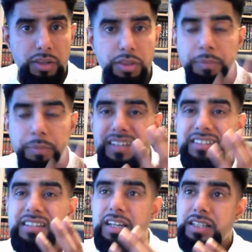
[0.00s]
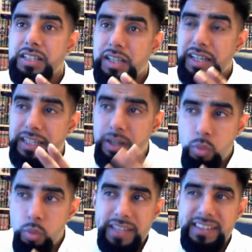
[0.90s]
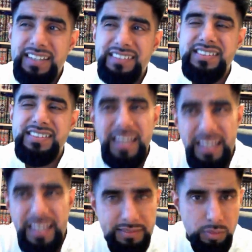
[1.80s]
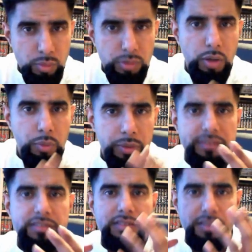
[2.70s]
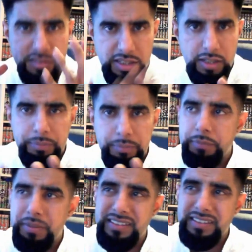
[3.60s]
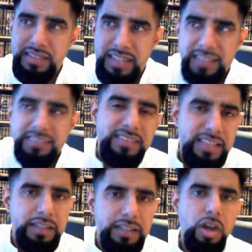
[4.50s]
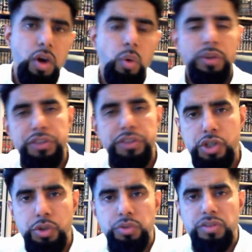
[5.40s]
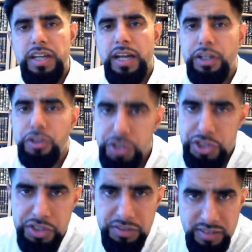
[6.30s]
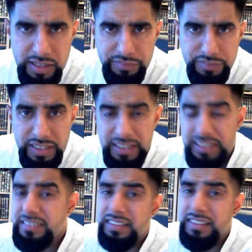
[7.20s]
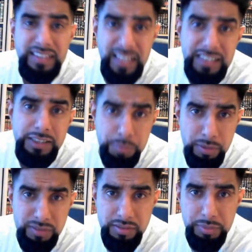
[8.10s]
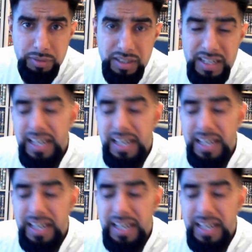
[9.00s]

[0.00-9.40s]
the beard in a way that it's less, although it's still a beard, but it's less than what the Jews and Christians have. He said that that is possible.